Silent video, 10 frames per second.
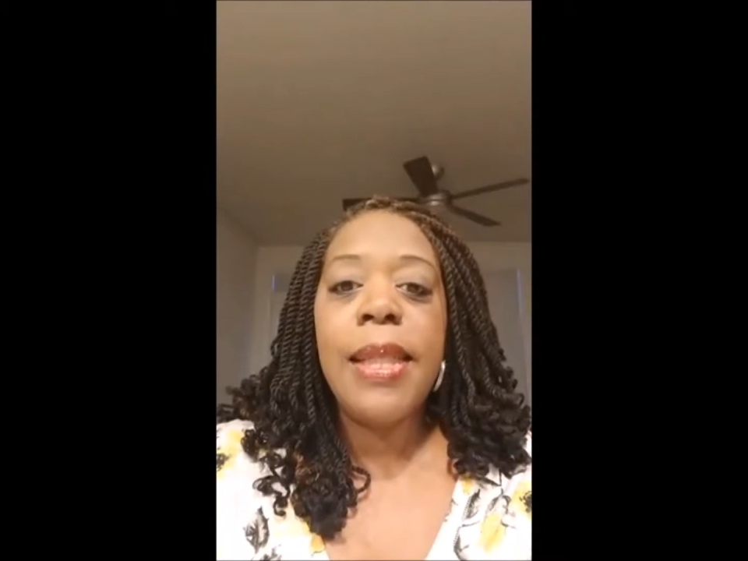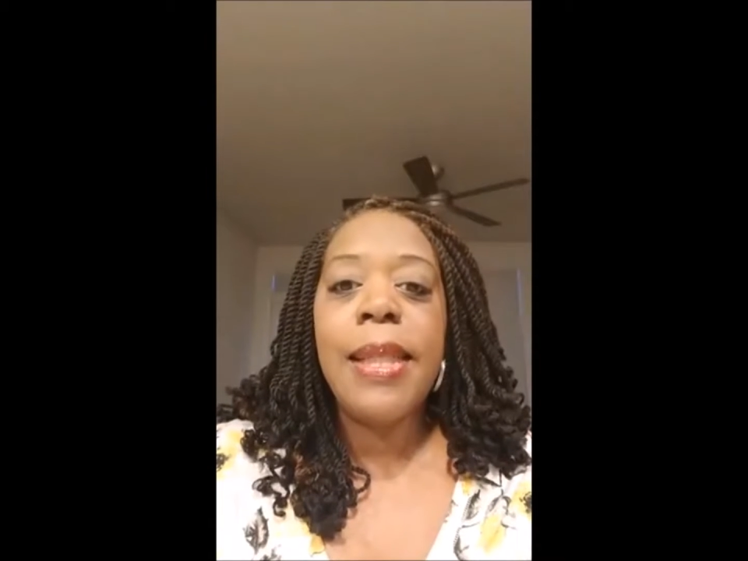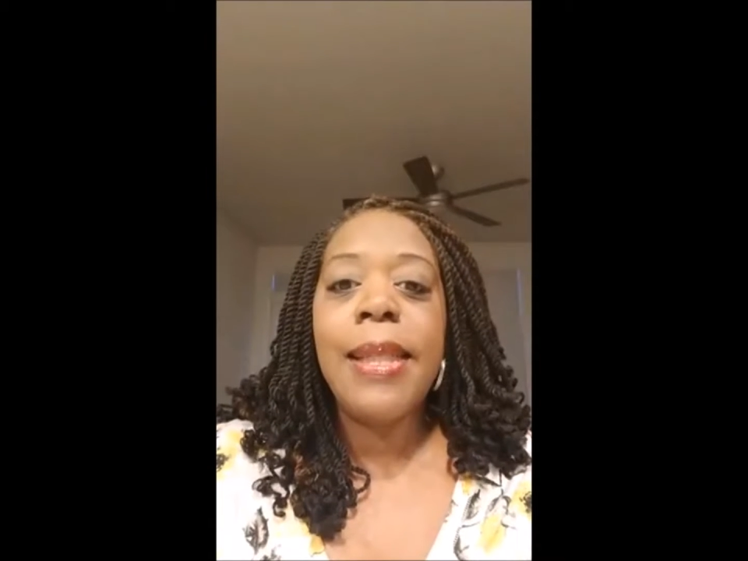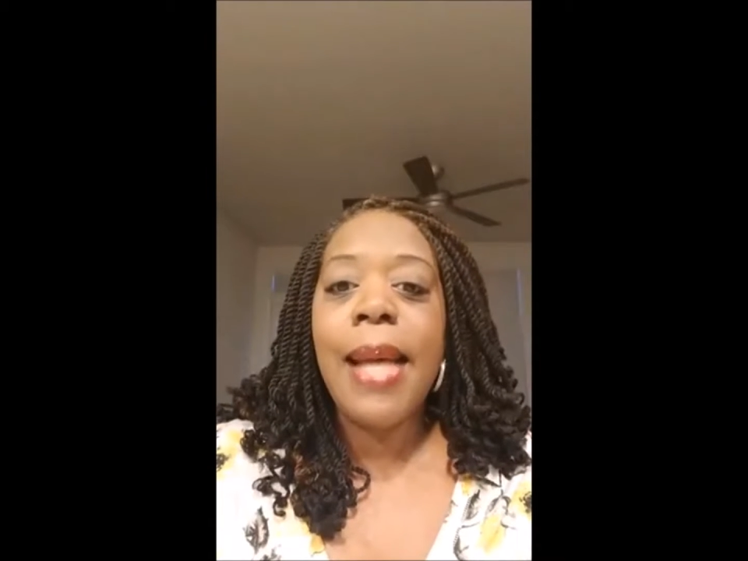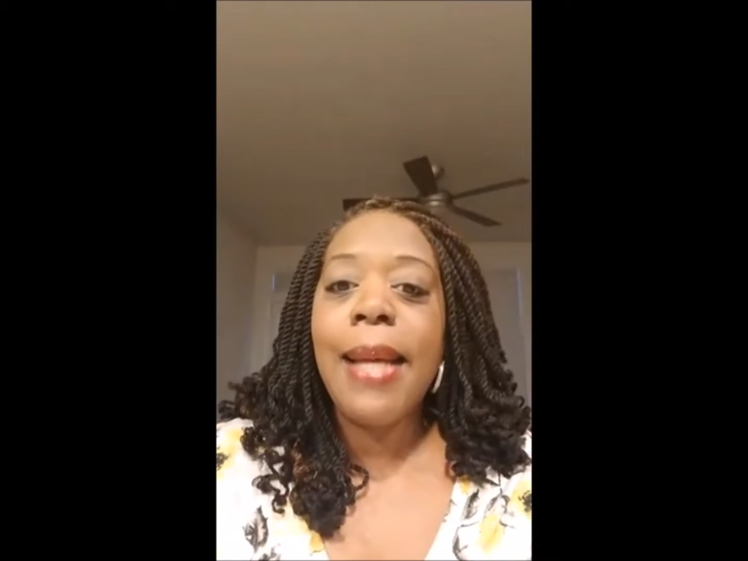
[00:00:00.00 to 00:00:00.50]

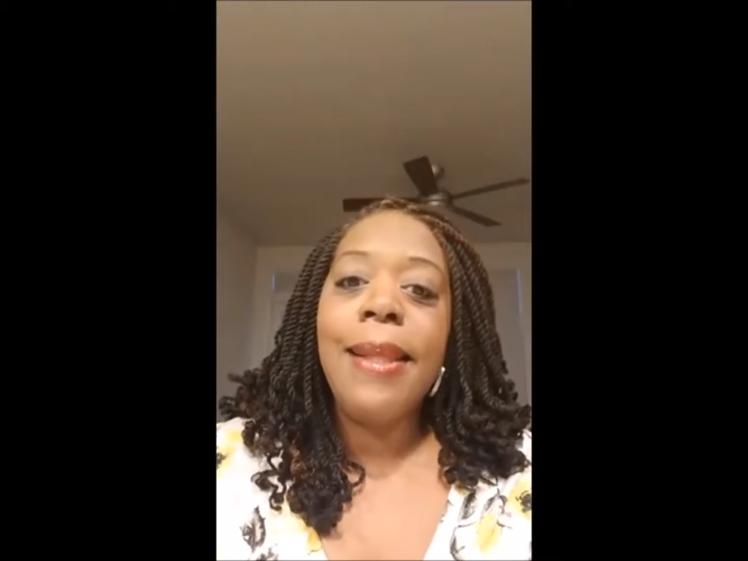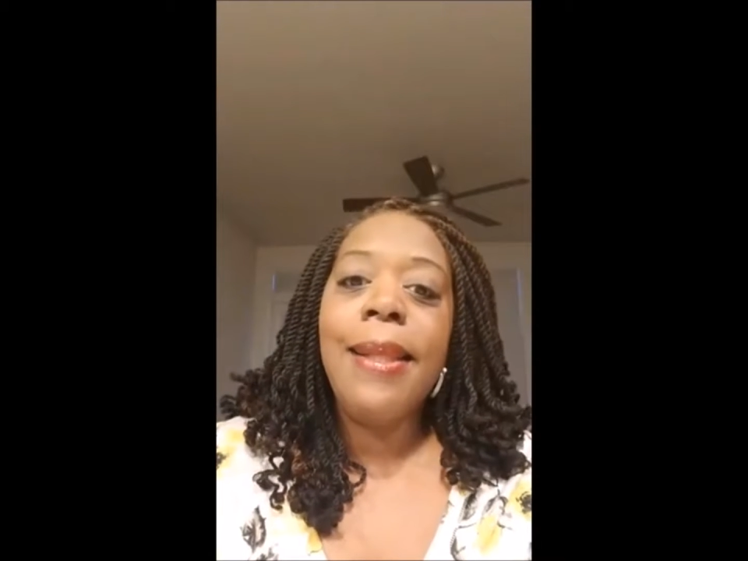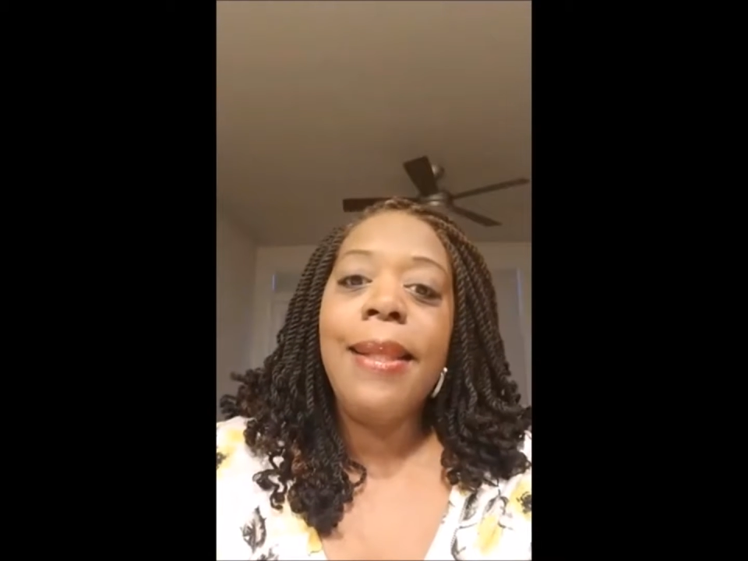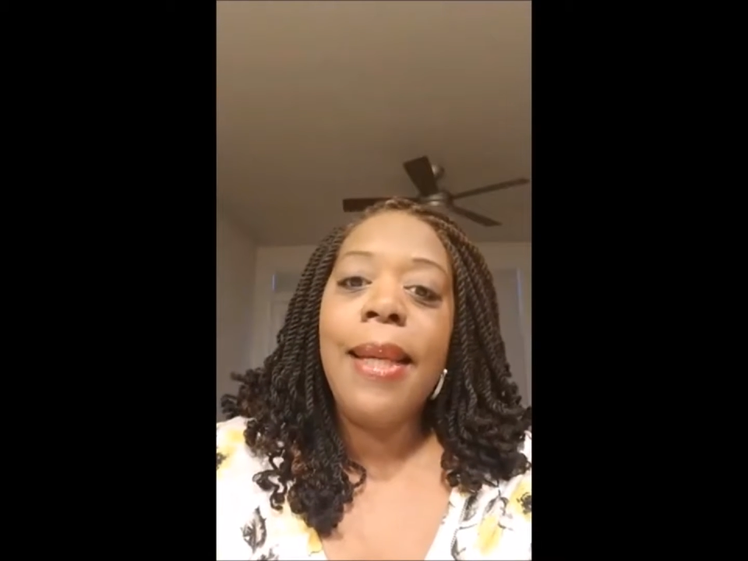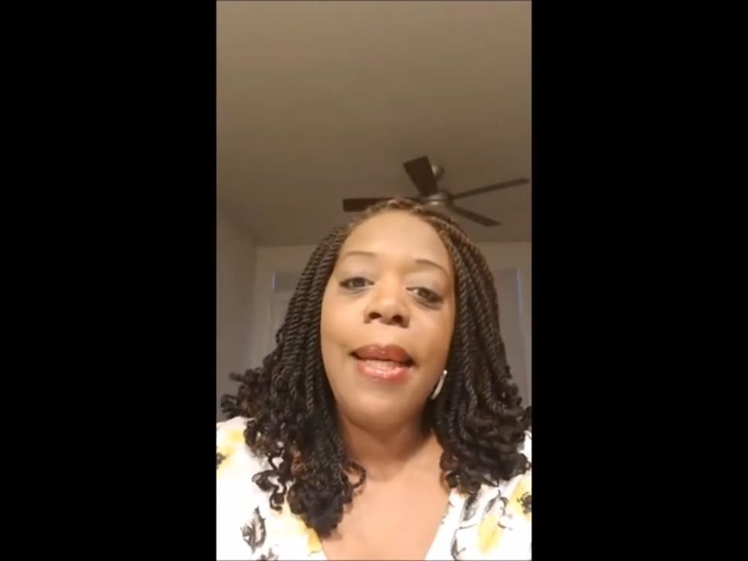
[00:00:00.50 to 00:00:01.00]

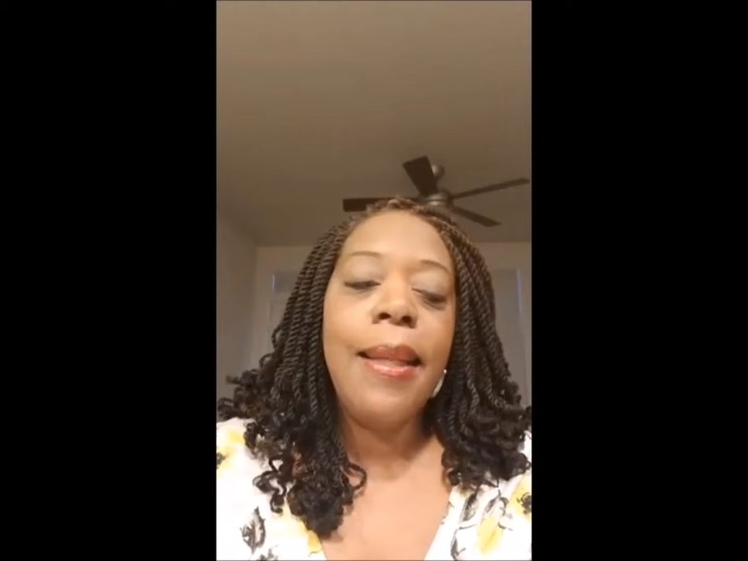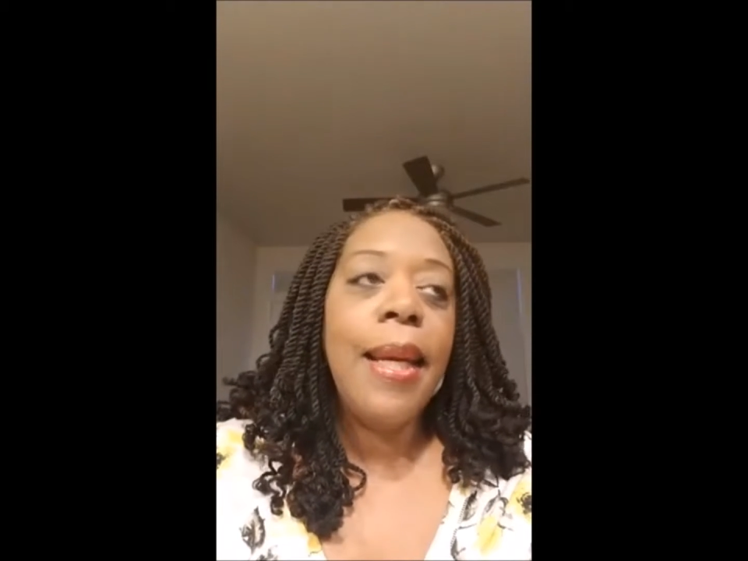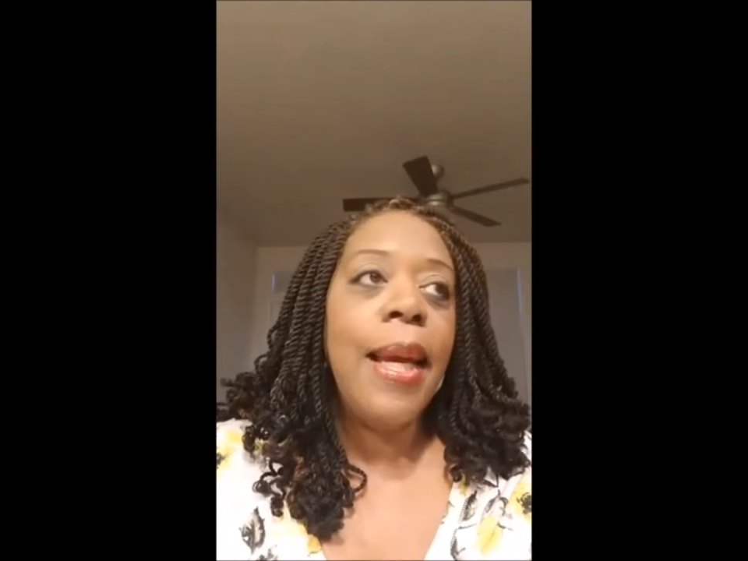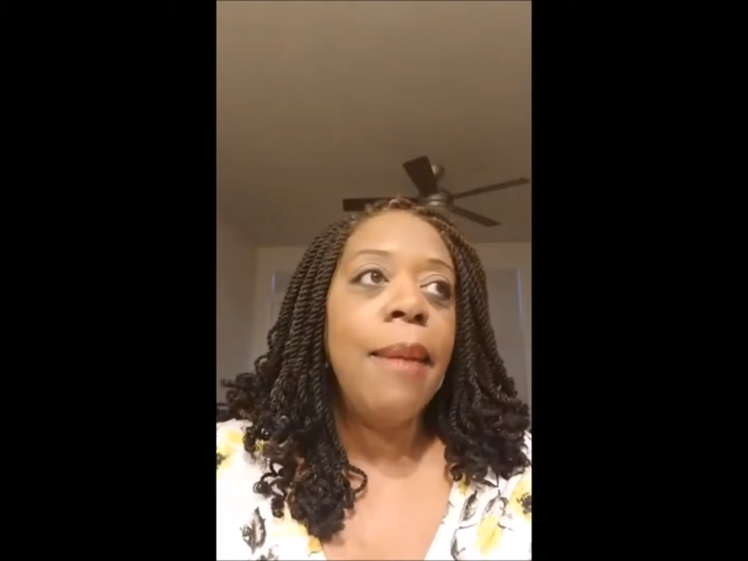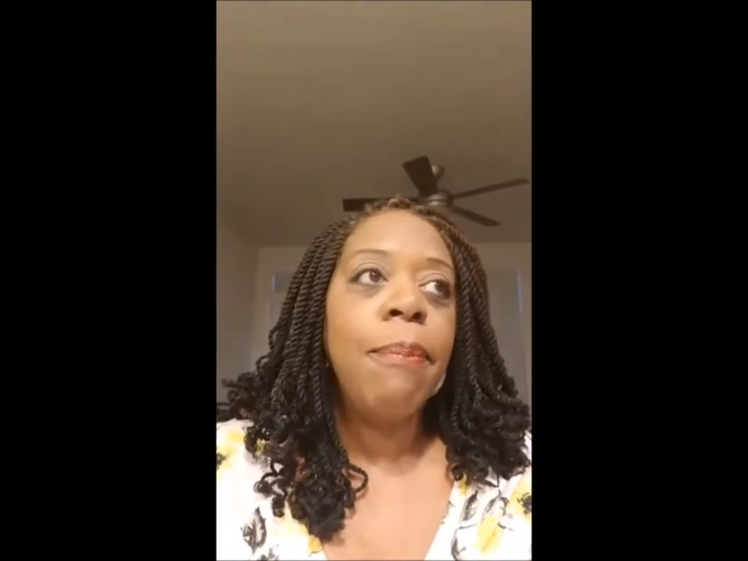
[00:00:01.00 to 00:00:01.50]
society today
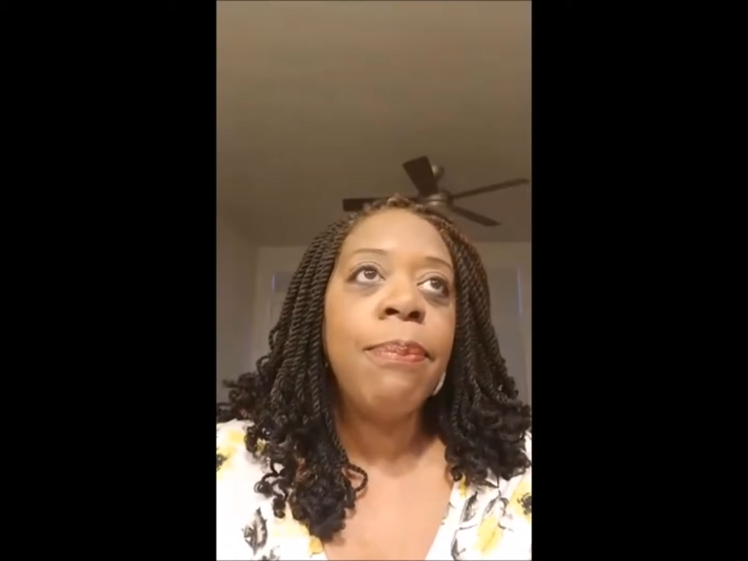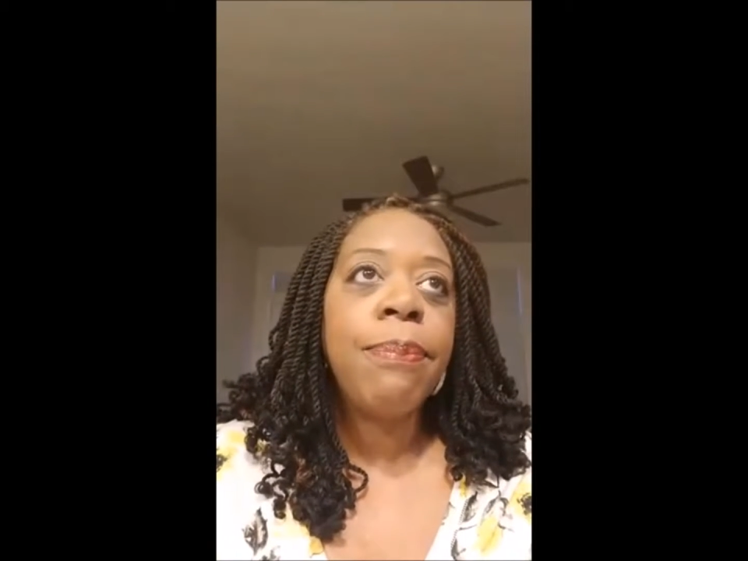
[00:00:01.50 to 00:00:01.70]
that,